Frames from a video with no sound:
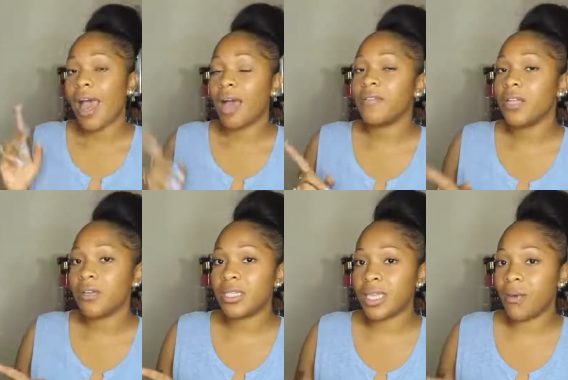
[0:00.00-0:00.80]
I've
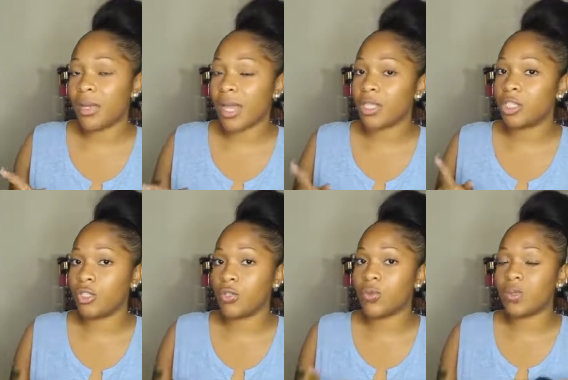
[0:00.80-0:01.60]
noticed that when I
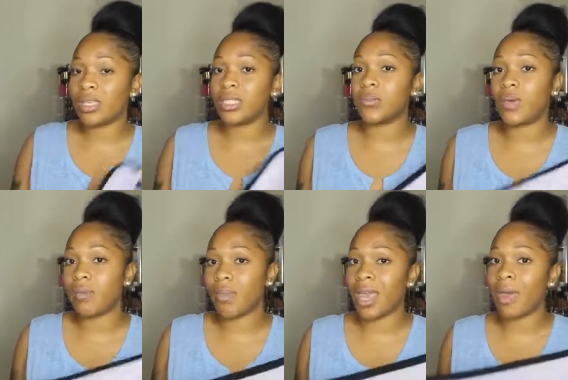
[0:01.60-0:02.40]
do this
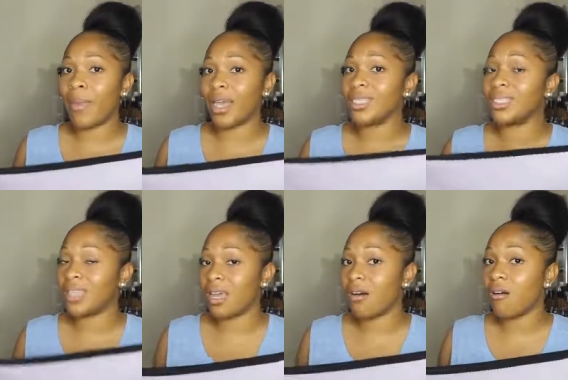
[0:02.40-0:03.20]
sweatband
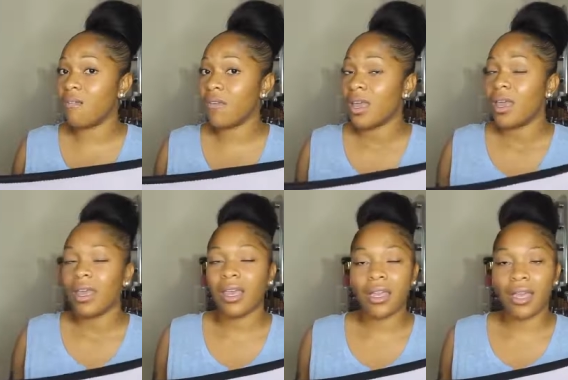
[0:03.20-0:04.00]
myself,
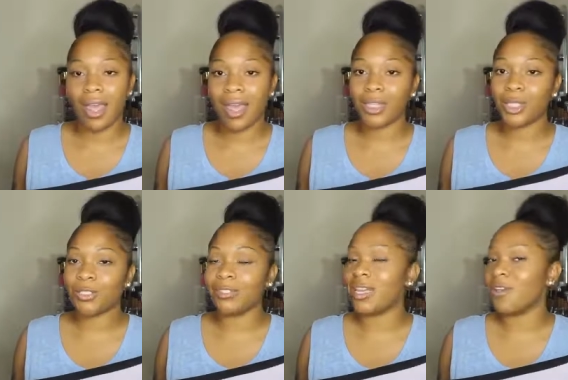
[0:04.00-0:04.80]
it
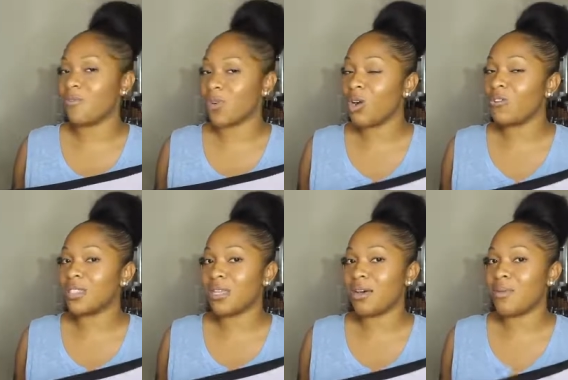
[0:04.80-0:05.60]
actually
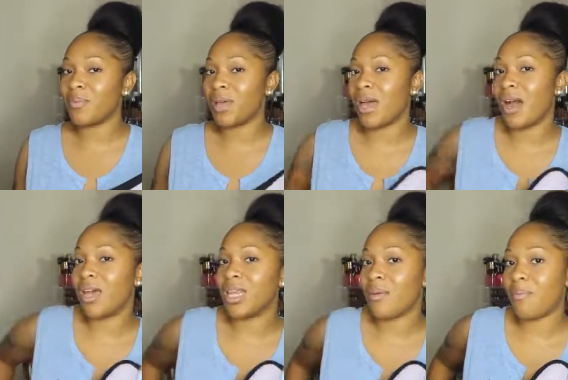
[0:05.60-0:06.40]
rolls up
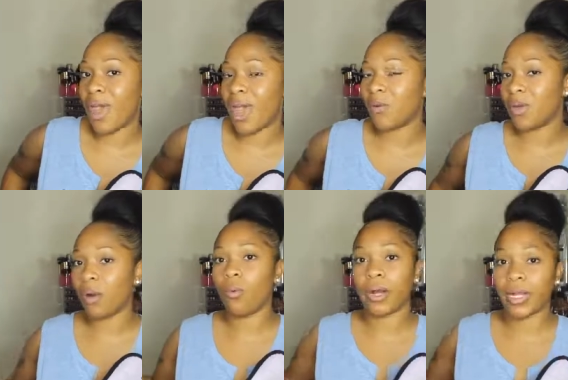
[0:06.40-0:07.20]
on the back when
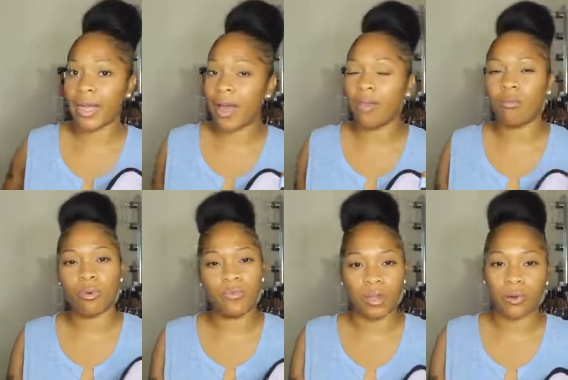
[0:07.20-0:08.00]
I'm working out and
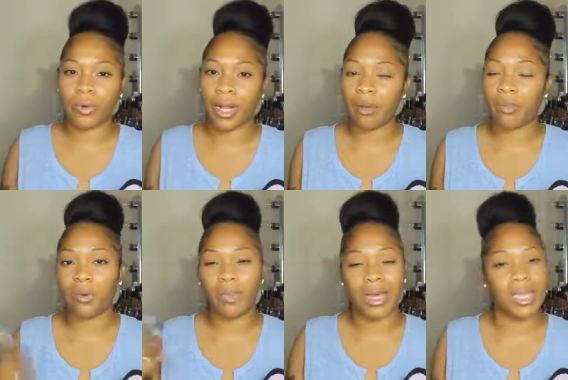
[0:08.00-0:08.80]
moving around, but
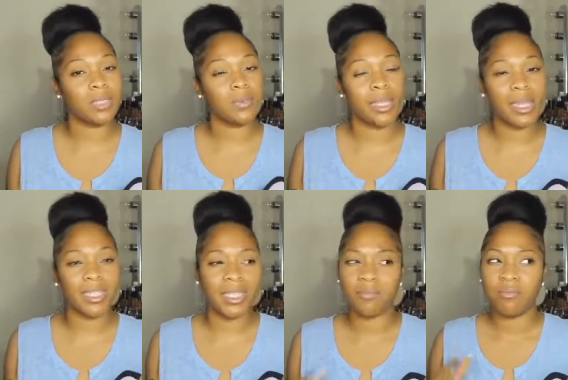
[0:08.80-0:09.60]
when my husband
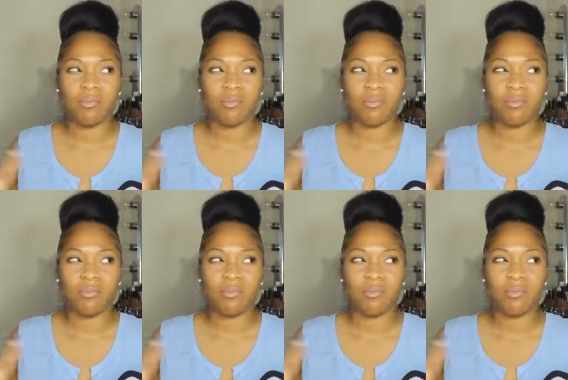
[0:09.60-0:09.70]
does it,